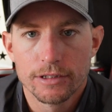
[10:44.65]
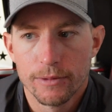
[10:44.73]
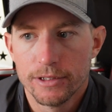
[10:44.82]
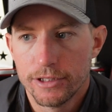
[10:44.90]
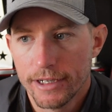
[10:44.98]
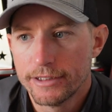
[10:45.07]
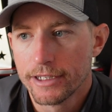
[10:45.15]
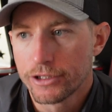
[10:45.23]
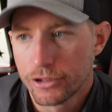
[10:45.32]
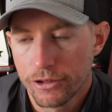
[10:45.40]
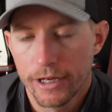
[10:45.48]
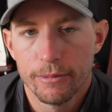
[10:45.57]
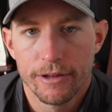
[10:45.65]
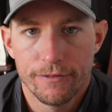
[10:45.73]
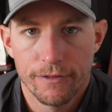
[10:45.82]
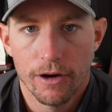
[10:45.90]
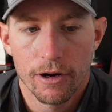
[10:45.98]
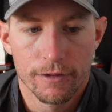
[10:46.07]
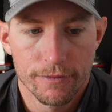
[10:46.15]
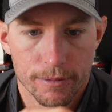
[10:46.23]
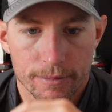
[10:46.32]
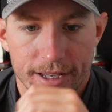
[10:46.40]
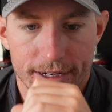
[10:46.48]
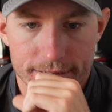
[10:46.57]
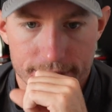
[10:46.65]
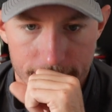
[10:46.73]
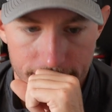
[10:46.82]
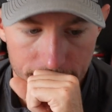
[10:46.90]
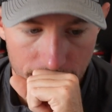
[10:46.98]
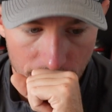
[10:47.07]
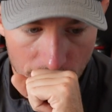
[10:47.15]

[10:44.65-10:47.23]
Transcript: which it's extremely far from Tennessee.